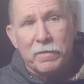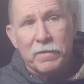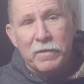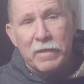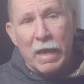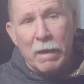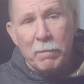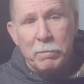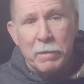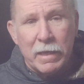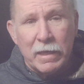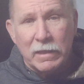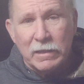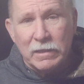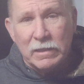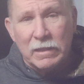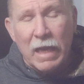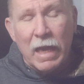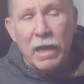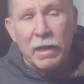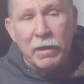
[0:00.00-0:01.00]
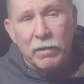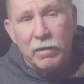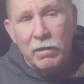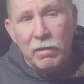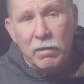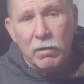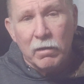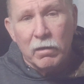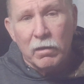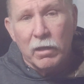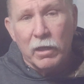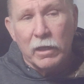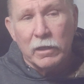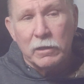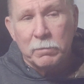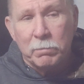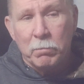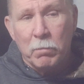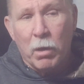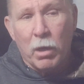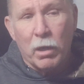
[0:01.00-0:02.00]
That being said, as
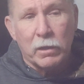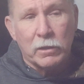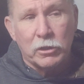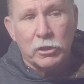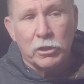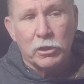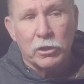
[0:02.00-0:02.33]
much